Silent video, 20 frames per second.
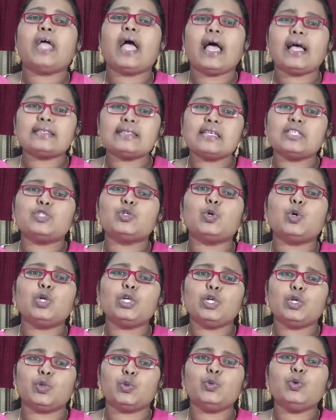As I
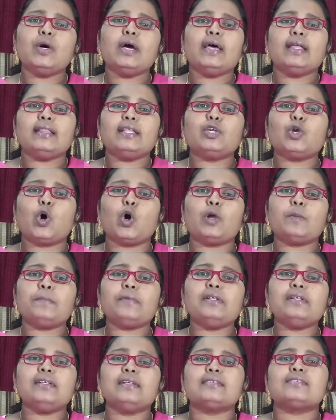told you, the
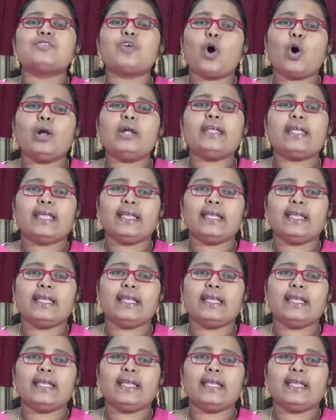normal salt